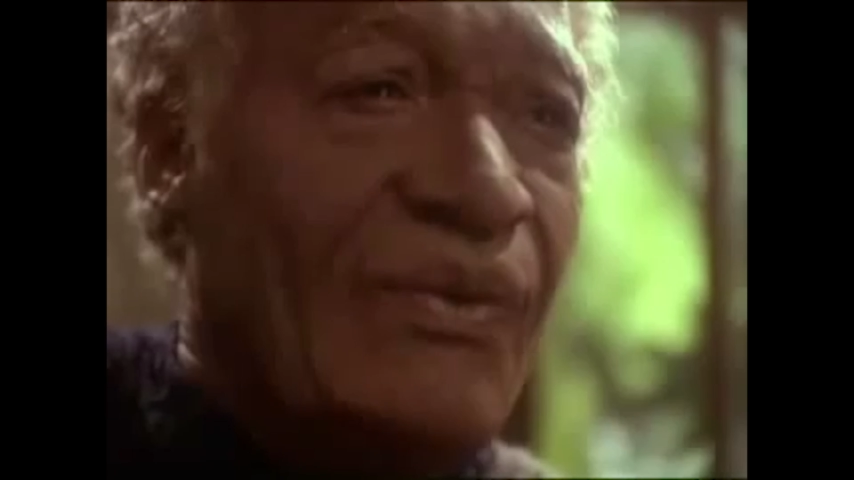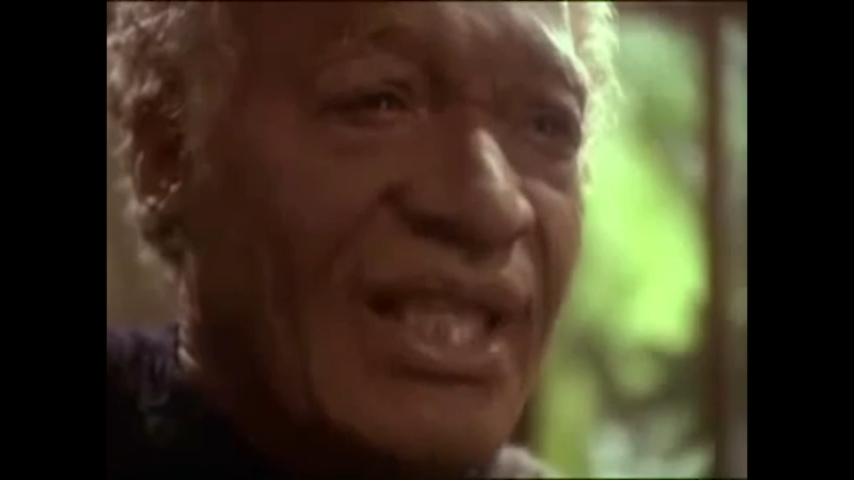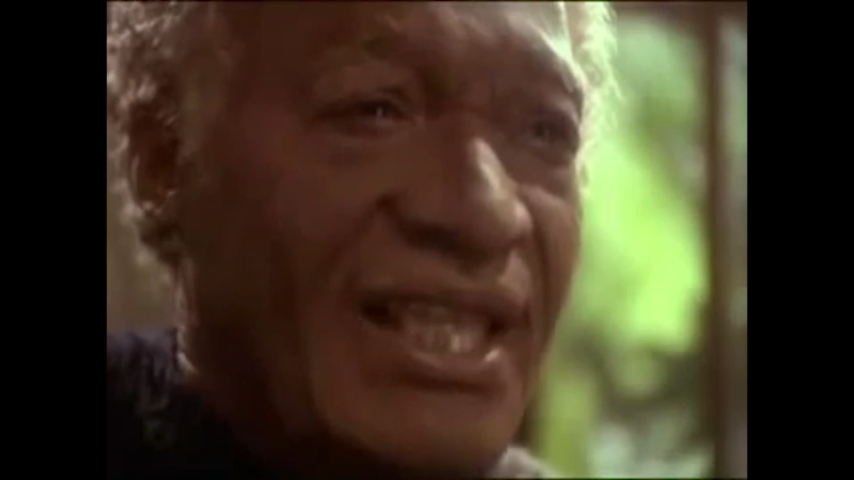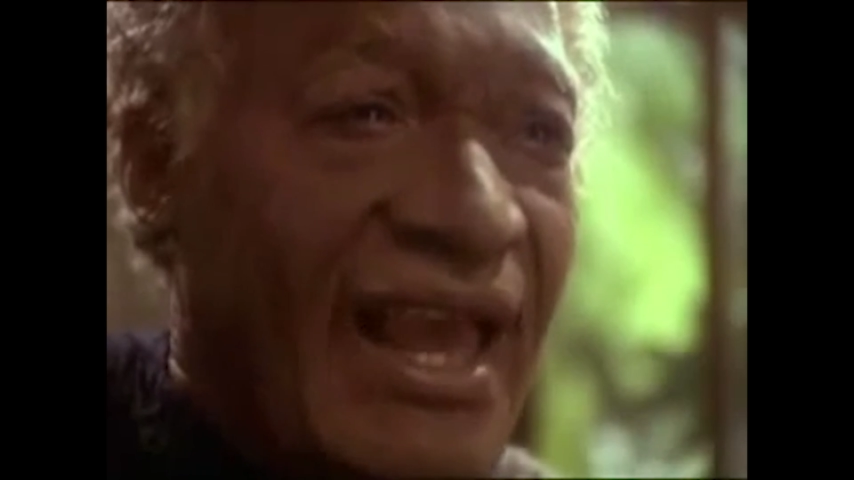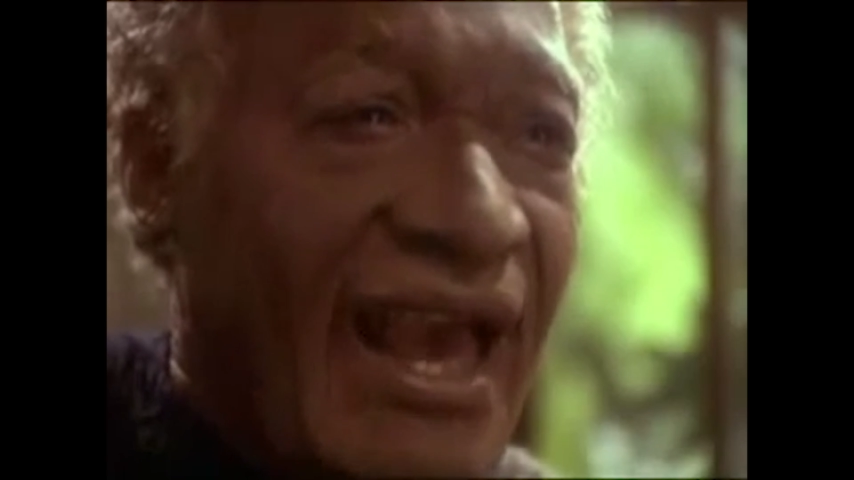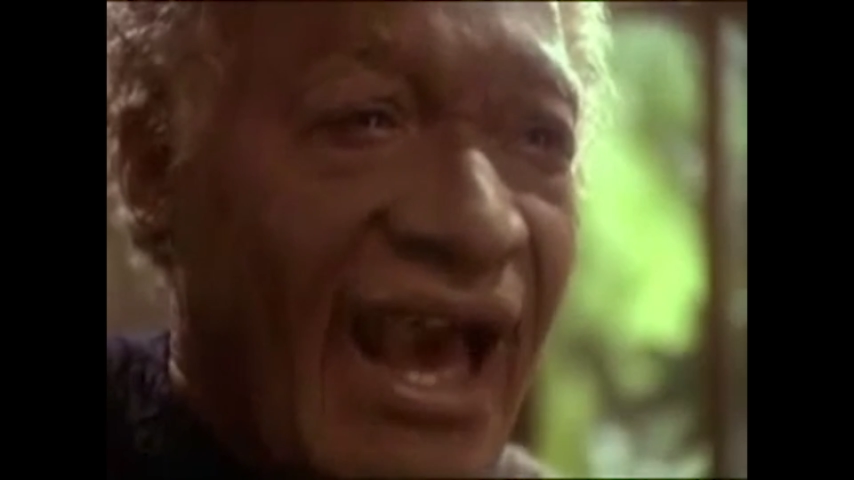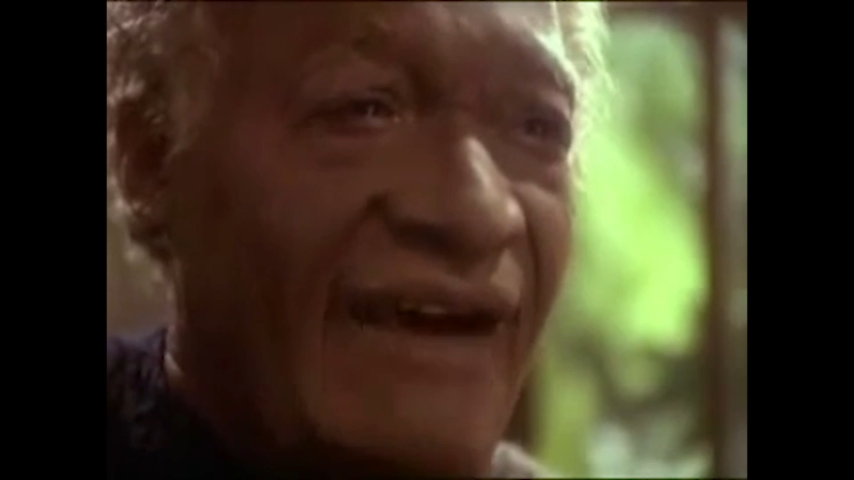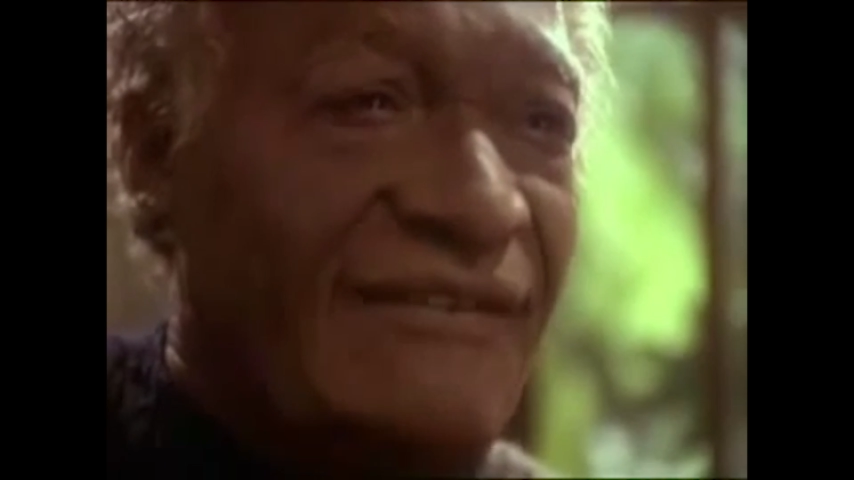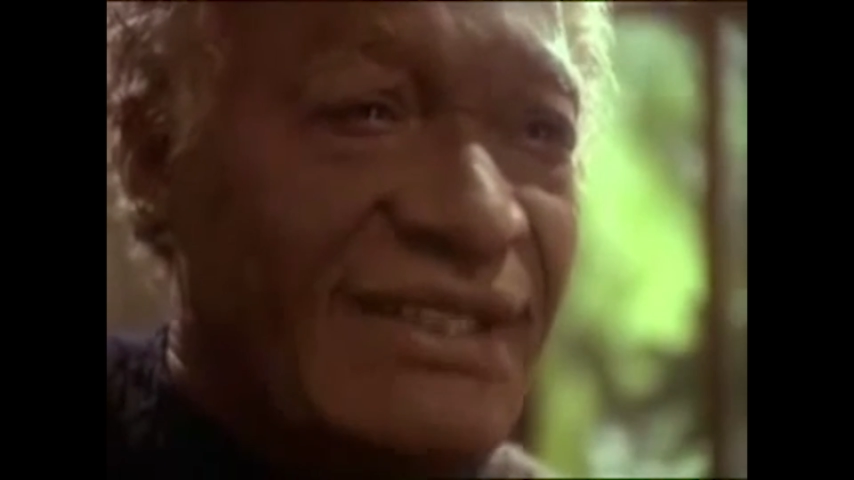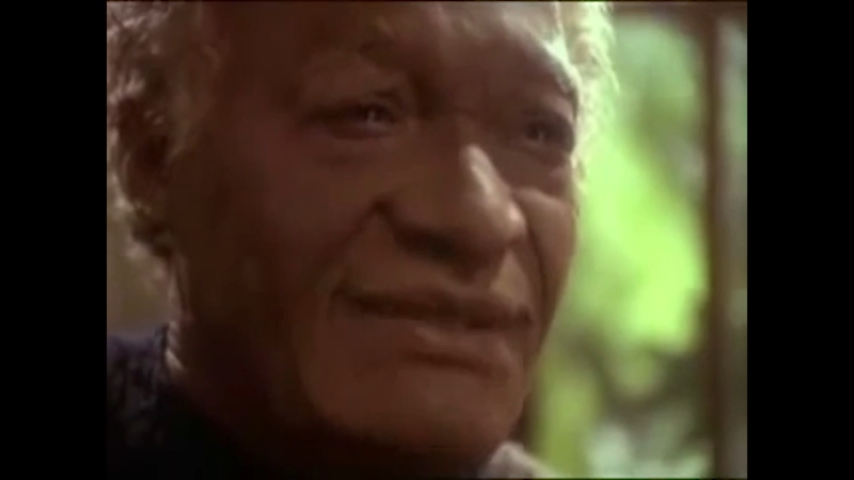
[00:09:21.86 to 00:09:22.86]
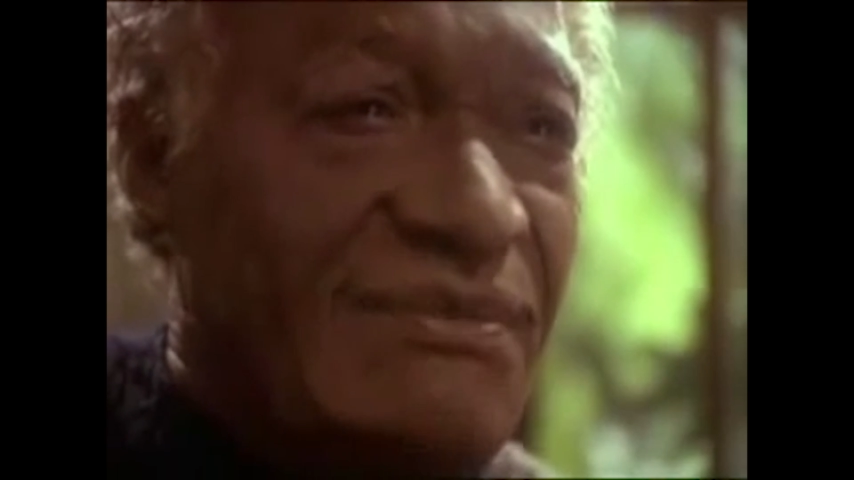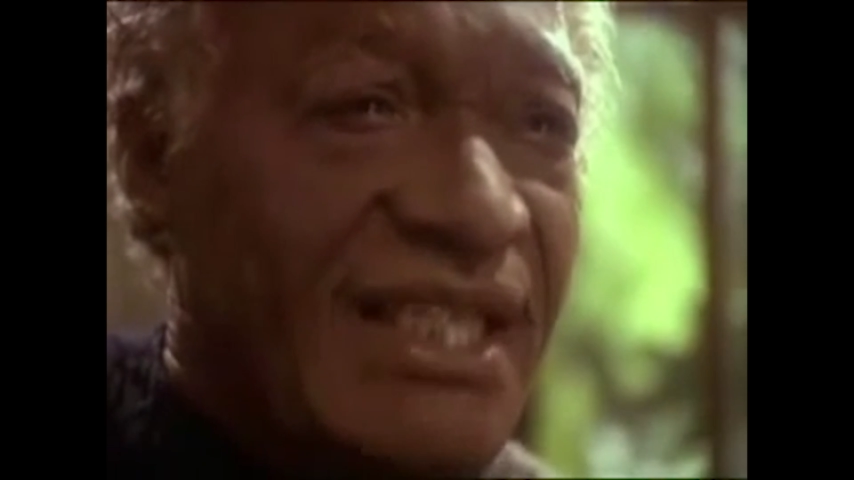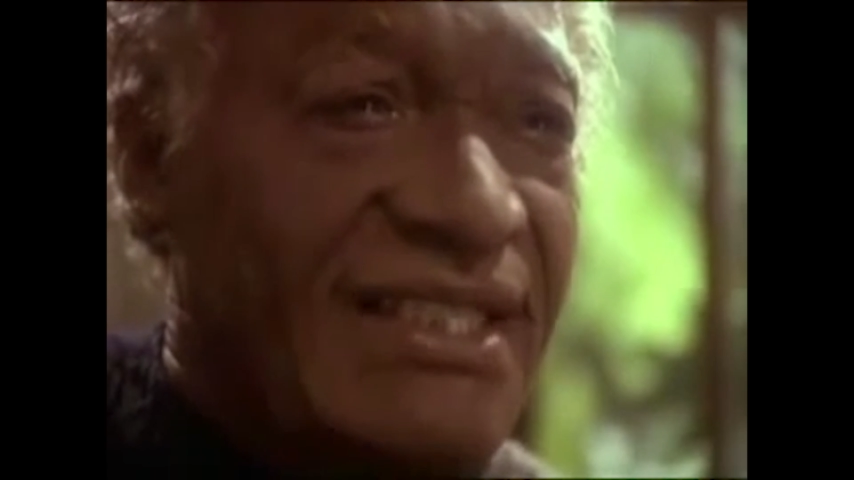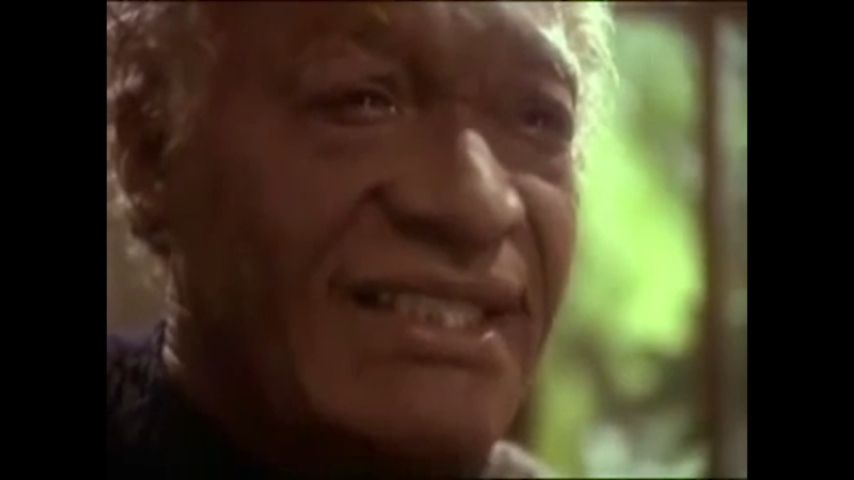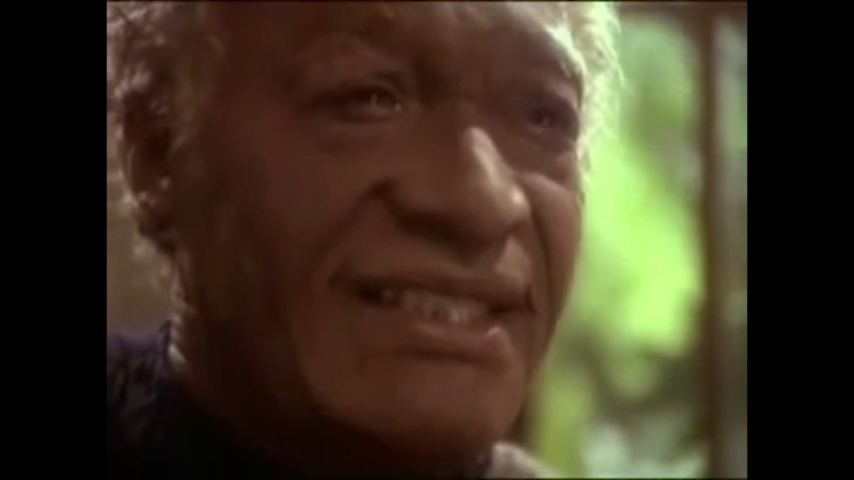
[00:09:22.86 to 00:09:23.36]
of emotional connection,
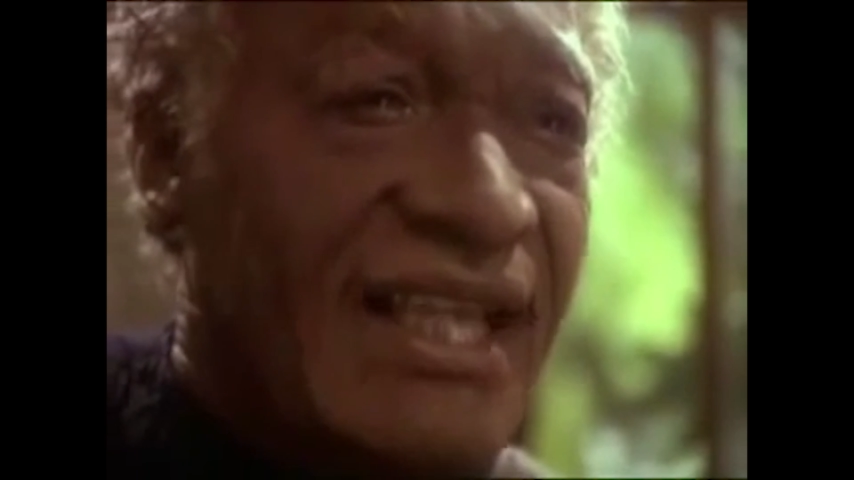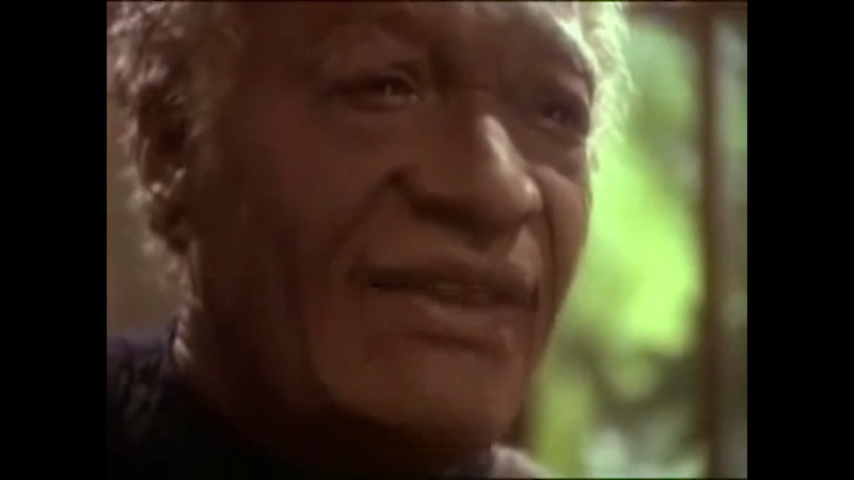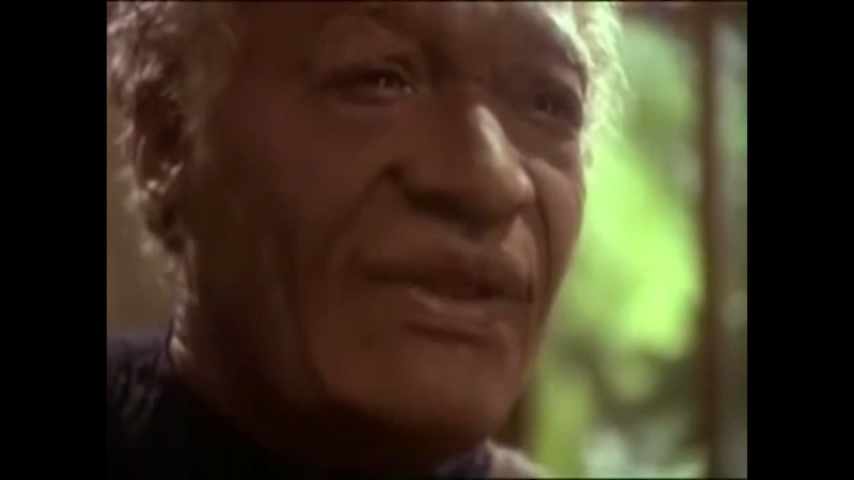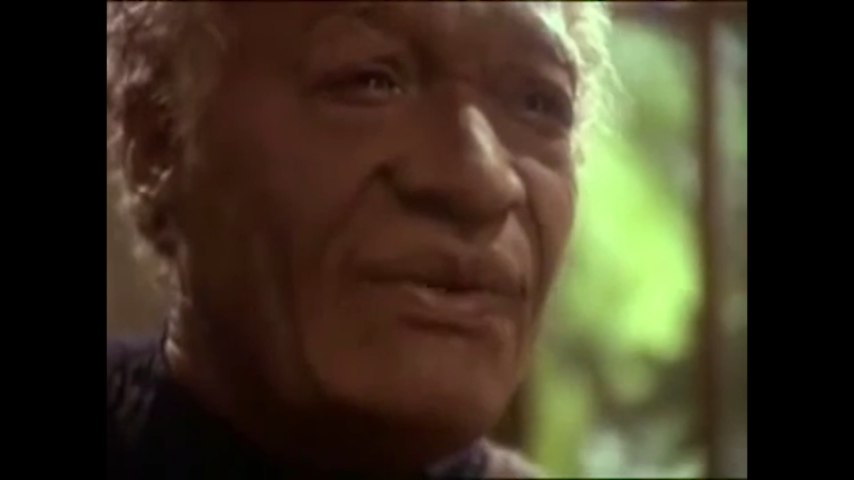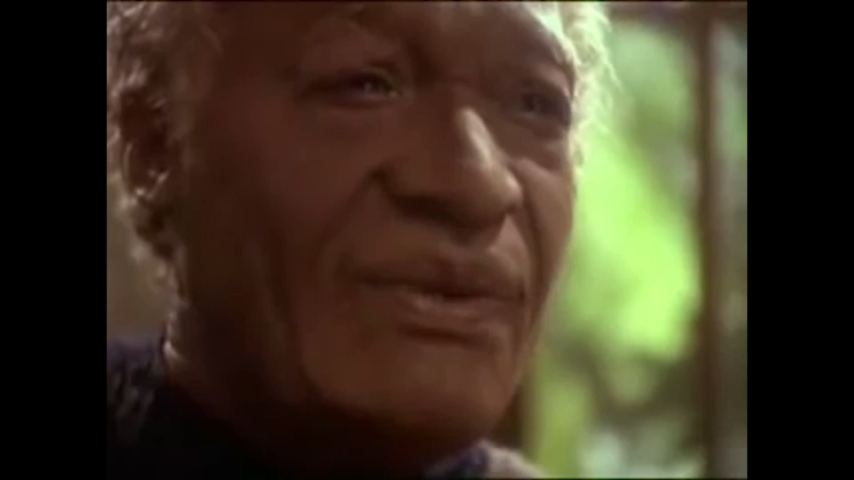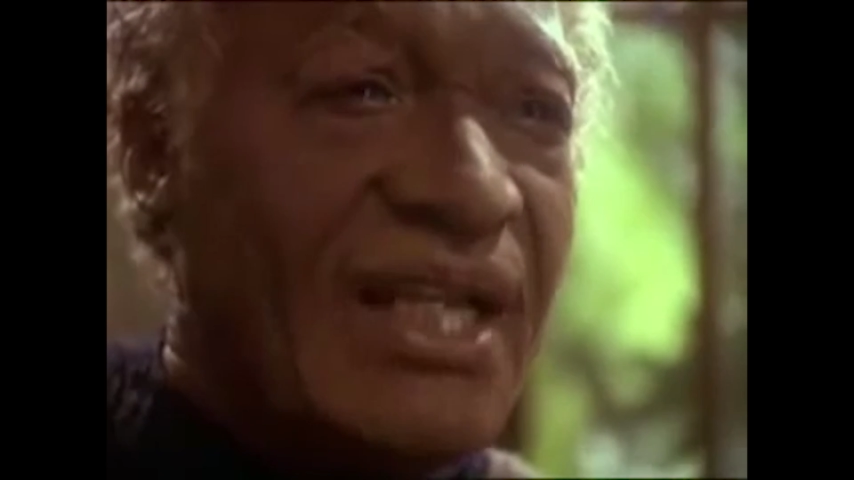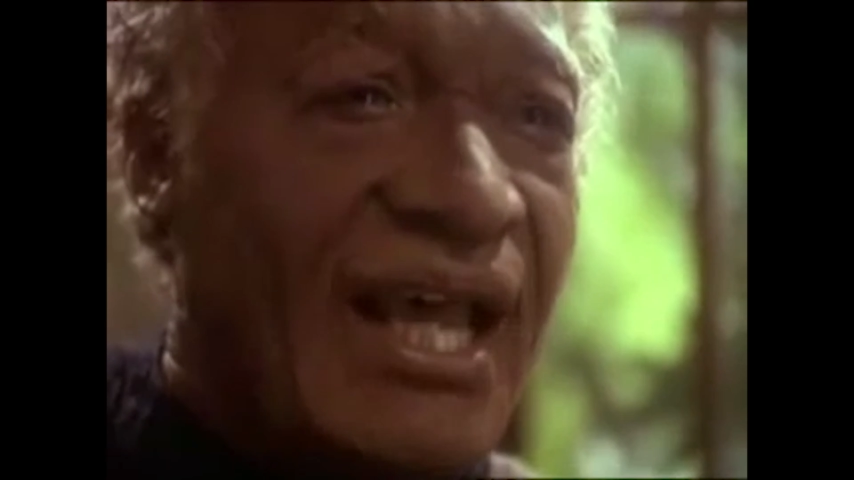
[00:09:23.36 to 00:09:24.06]
then you don't have a